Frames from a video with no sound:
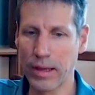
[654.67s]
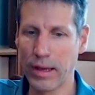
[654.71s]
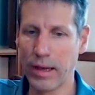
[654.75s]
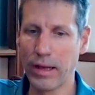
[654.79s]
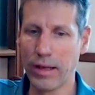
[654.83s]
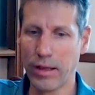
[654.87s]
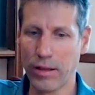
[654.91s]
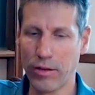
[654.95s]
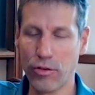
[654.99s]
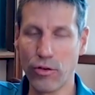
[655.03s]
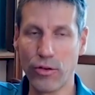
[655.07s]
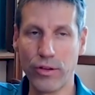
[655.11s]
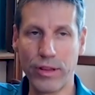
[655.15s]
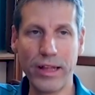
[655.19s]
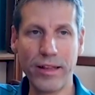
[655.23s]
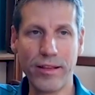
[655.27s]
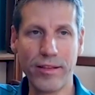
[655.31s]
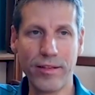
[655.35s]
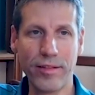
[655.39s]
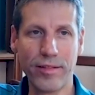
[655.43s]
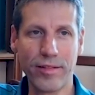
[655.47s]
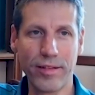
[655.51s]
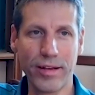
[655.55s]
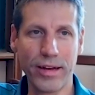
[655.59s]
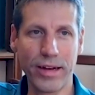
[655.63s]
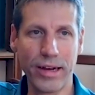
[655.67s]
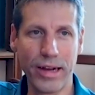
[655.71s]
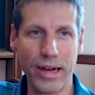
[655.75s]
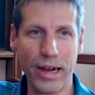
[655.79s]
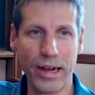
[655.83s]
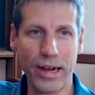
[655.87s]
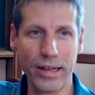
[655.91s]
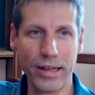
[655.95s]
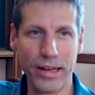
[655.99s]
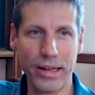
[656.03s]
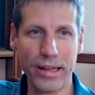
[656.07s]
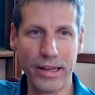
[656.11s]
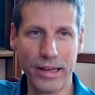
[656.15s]
So
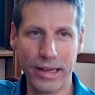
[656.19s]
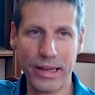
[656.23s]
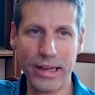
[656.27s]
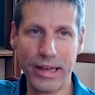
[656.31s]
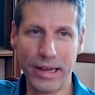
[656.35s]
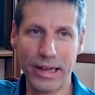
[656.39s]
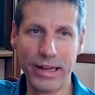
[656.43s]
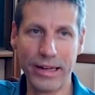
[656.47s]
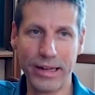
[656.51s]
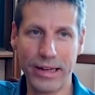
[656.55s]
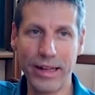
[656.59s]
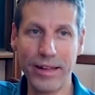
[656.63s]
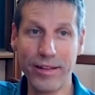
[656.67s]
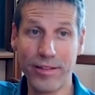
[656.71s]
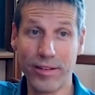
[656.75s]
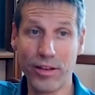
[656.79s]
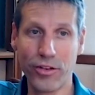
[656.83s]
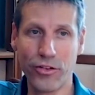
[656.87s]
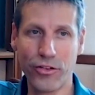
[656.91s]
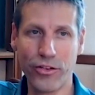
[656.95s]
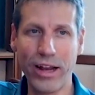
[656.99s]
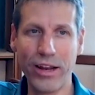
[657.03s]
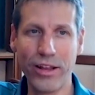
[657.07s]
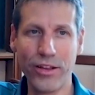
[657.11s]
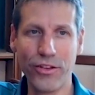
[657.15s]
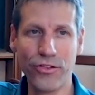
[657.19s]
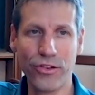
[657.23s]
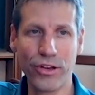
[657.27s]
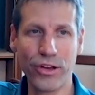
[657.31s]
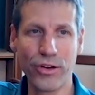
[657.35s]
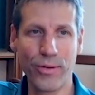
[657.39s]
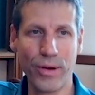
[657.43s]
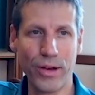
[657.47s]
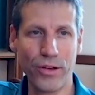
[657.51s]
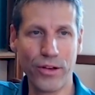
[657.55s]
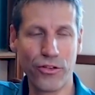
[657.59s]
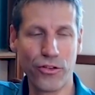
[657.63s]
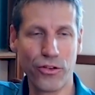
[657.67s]
that's a challenging
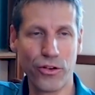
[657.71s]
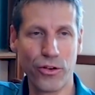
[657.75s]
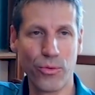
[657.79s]
question.